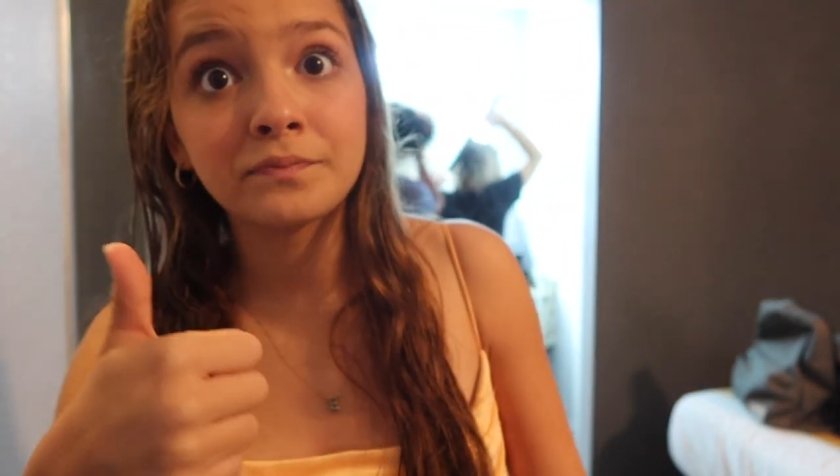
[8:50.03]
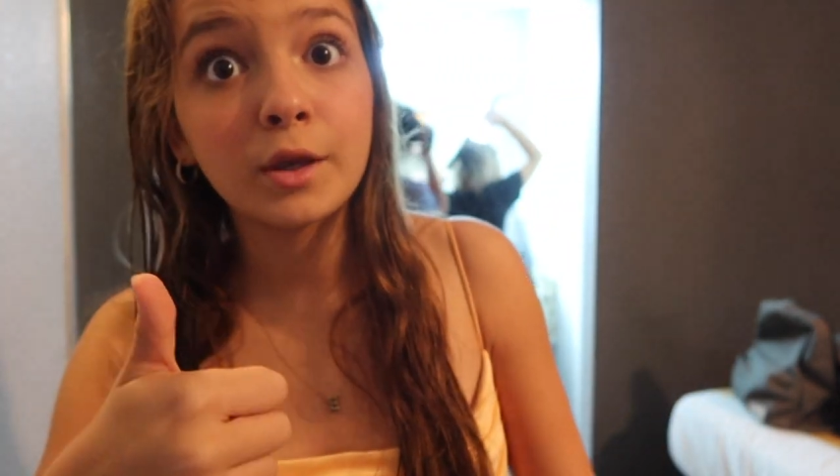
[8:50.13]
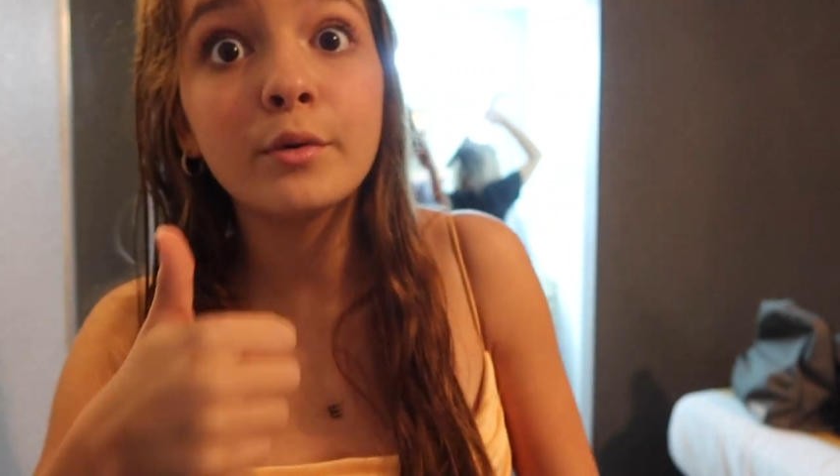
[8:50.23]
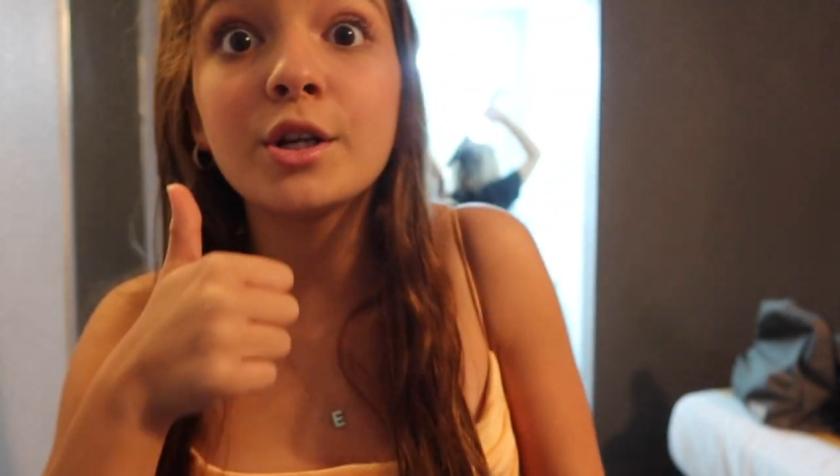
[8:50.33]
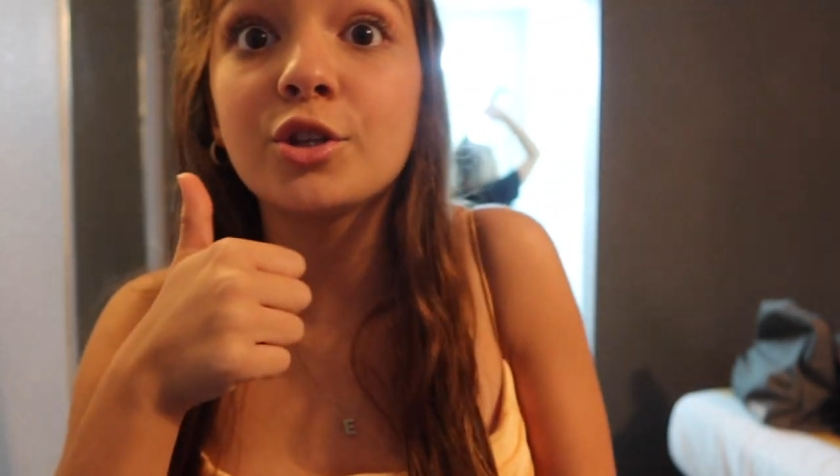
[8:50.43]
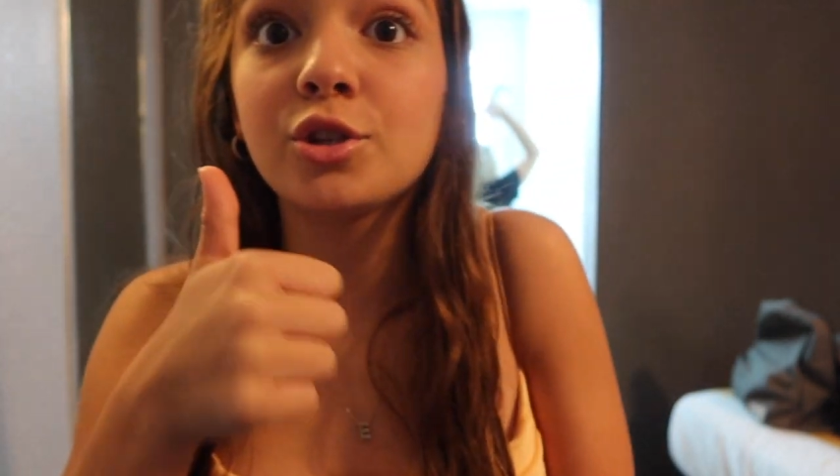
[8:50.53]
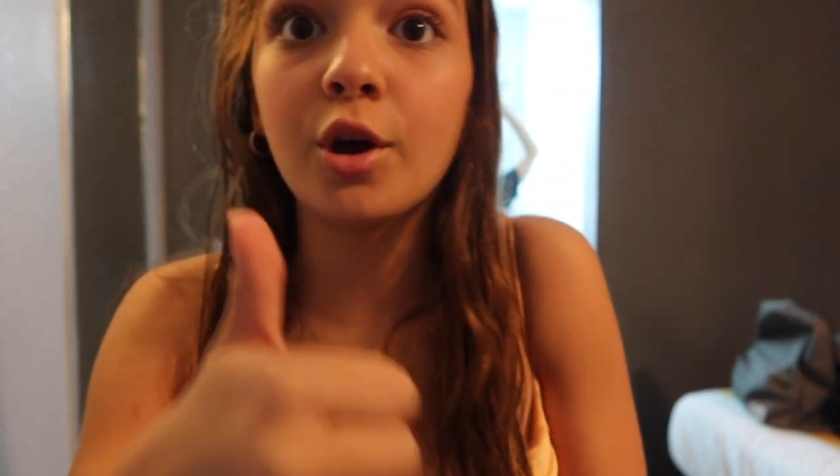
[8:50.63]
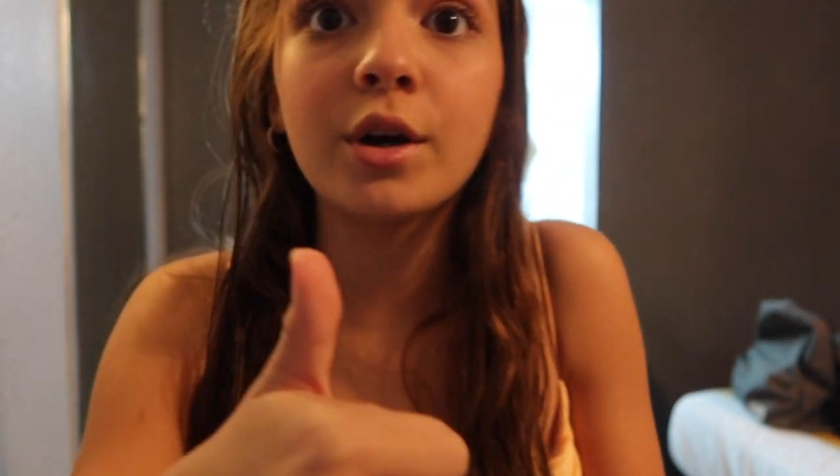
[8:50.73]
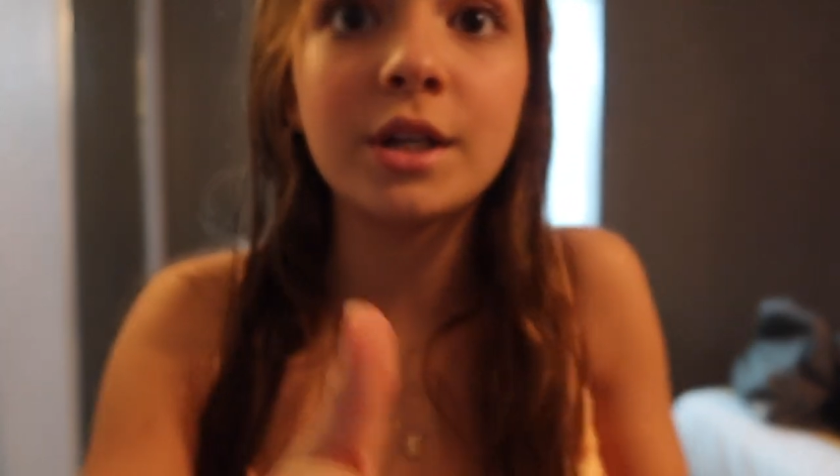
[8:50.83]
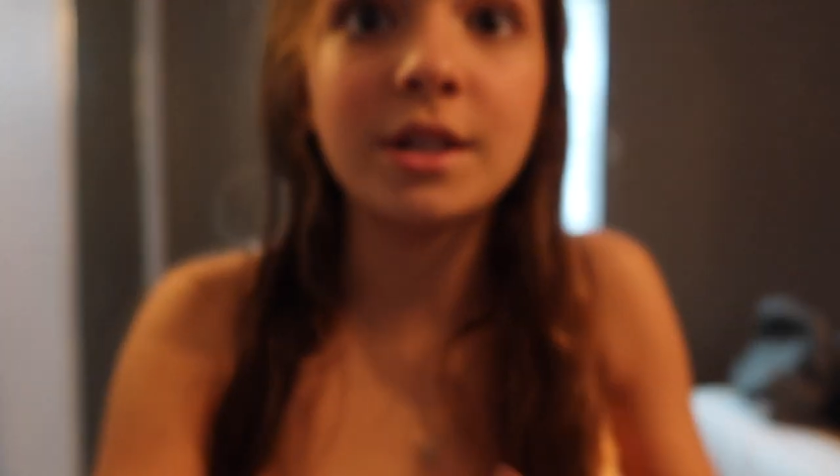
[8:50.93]
That's we did great.
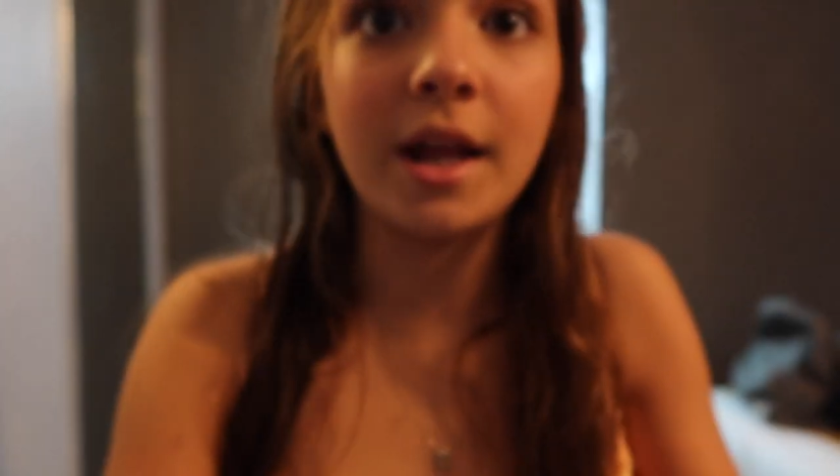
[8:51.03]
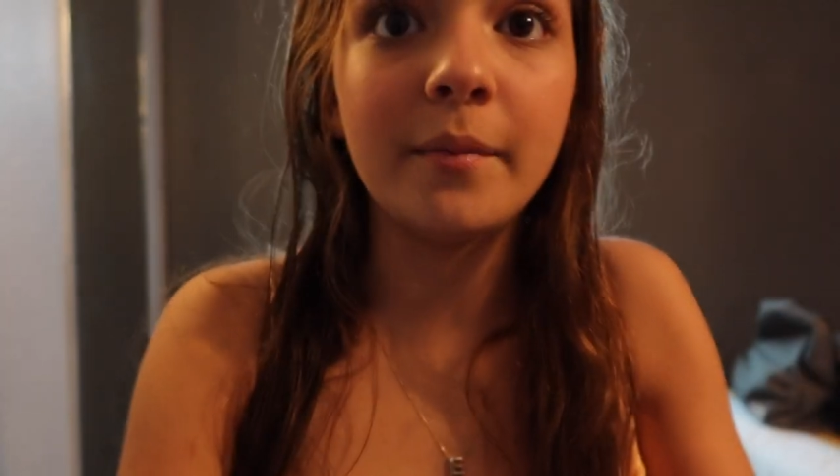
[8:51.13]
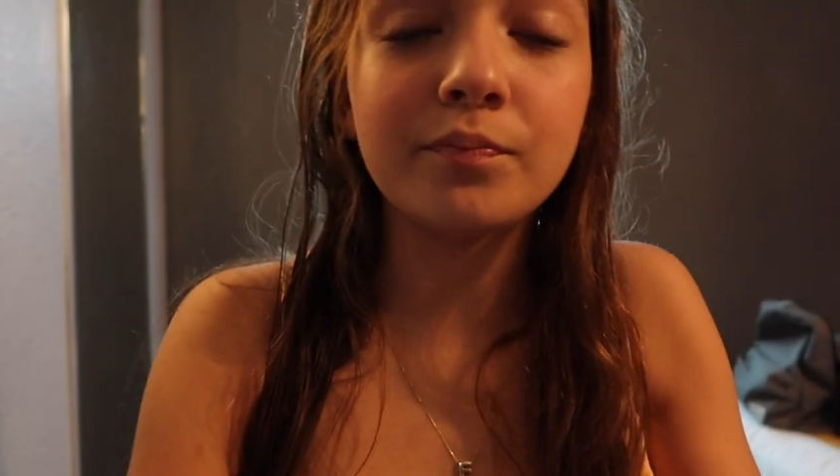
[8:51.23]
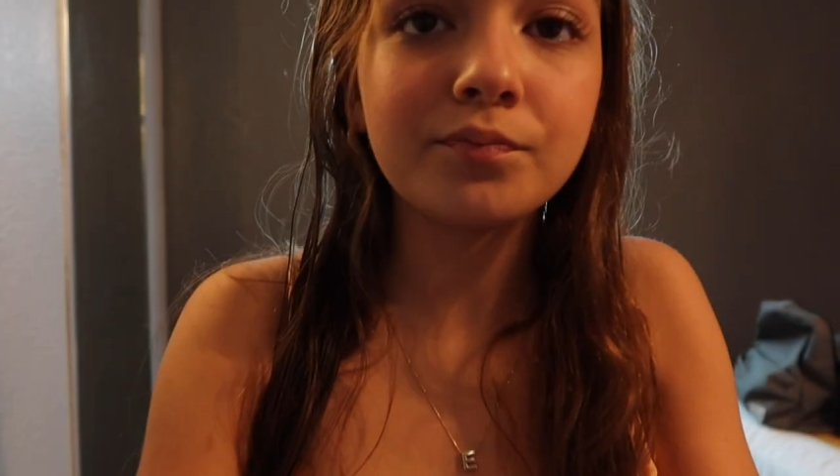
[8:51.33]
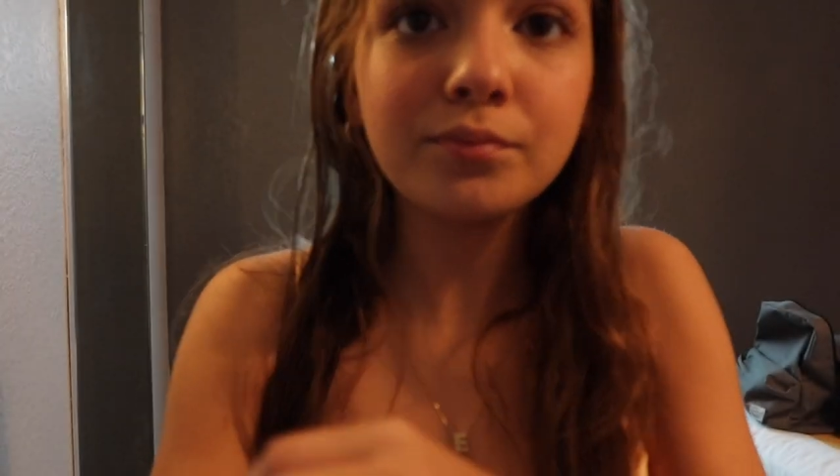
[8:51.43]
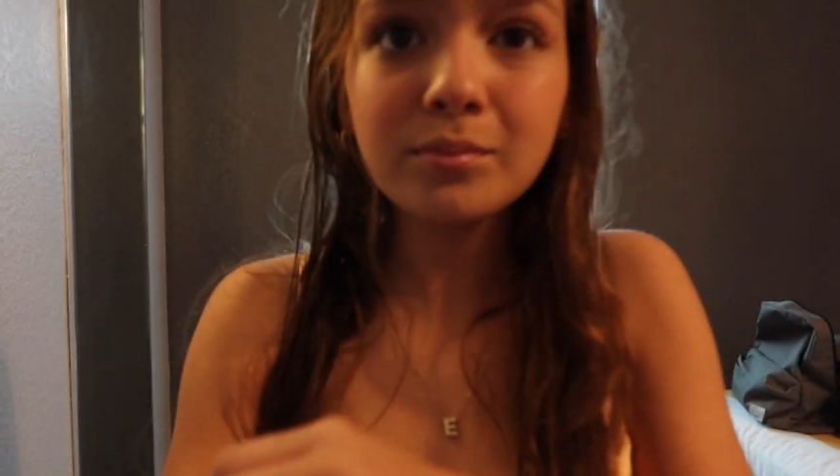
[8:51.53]
So good today,